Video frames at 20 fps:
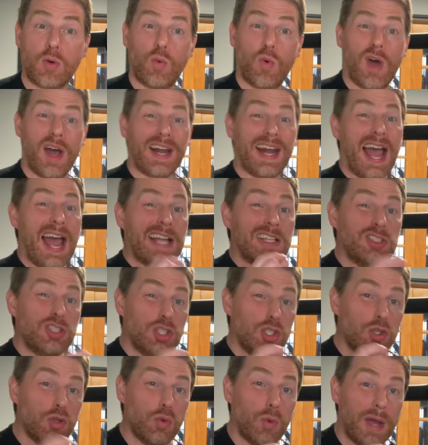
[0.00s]
one. I
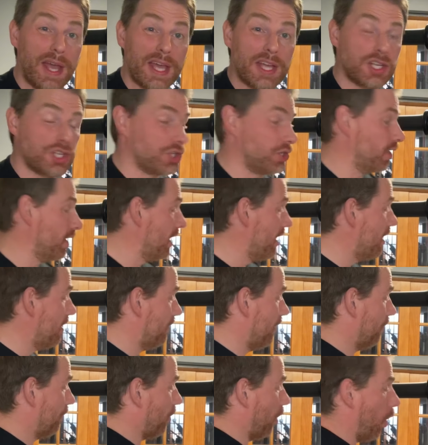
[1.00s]
do wish
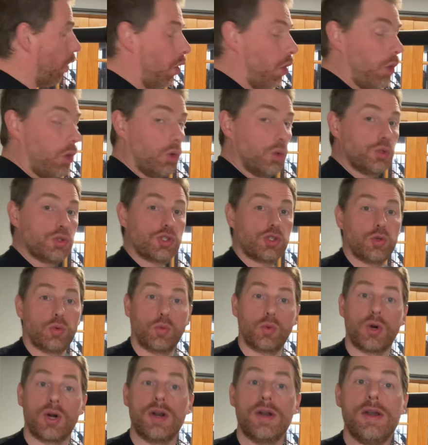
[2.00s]
that the holes
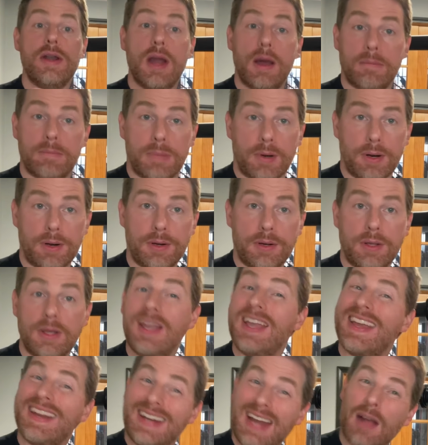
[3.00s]
were numbered.
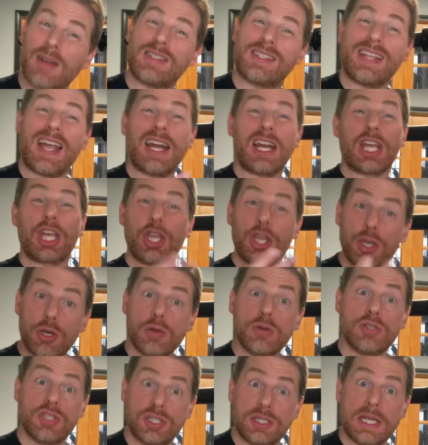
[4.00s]
Now, it's not a
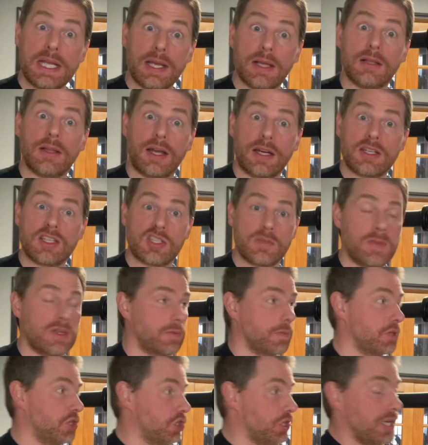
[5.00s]
huge deal on a Smith
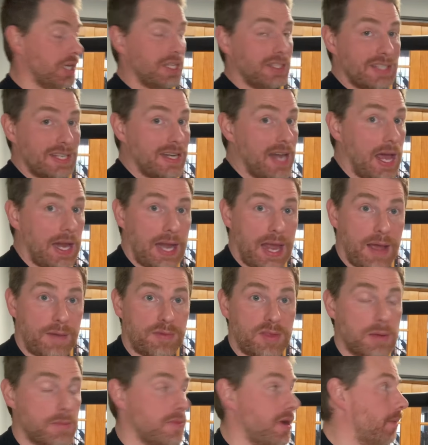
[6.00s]
machine to not have
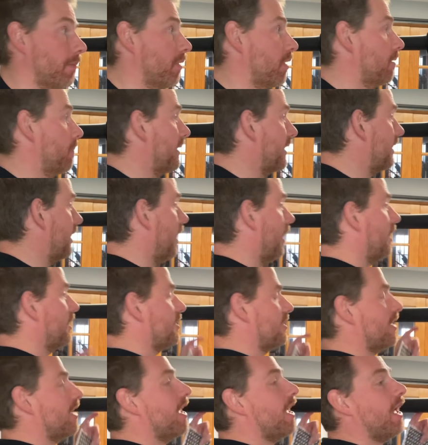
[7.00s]
them numbered
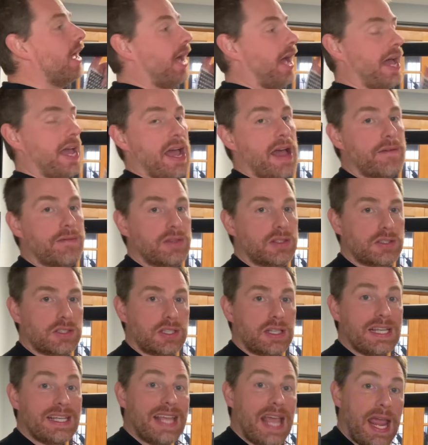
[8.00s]
because I
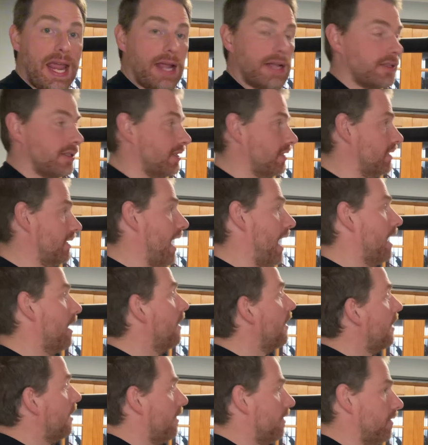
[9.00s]
obviously can't set
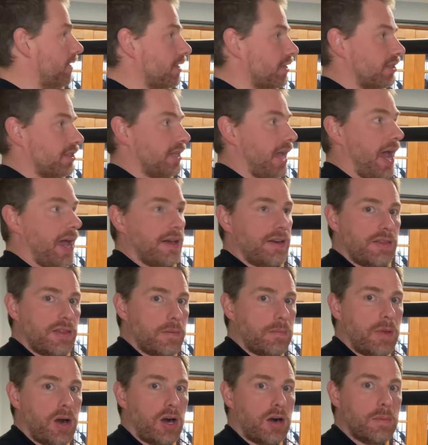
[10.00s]
this side of the
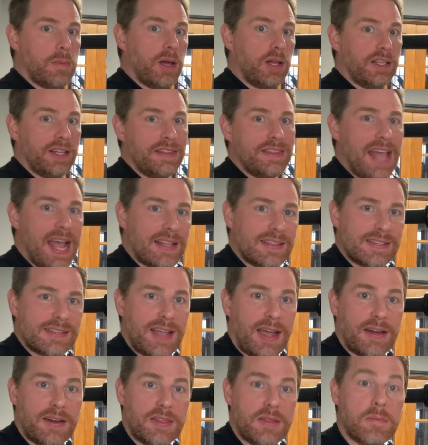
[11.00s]
barbell and that
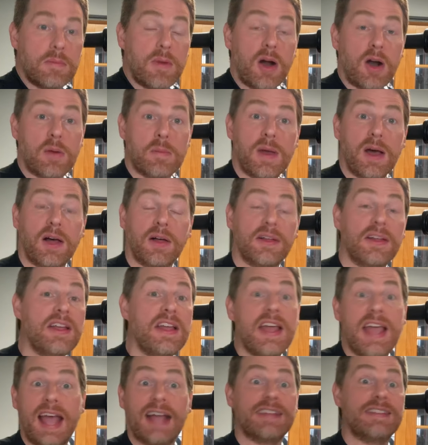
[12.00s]
side of the barbell
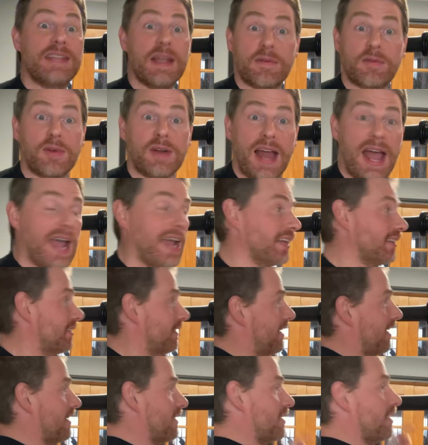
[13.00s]
at different heights
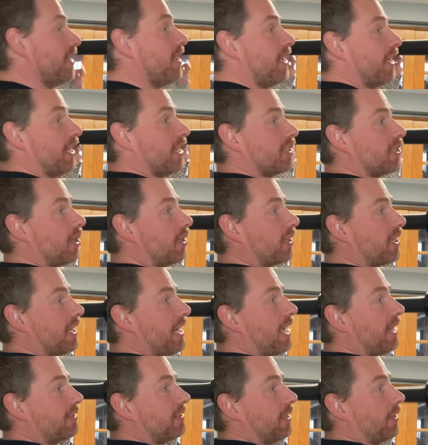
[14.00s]
because it's all
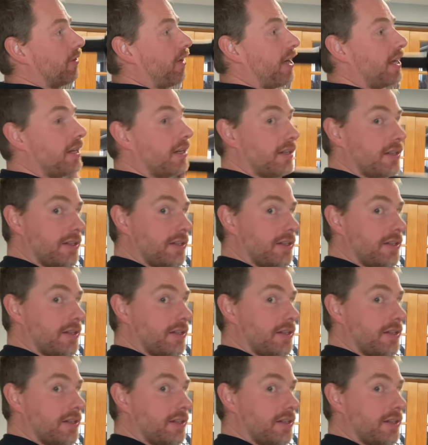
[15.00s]
connected, right?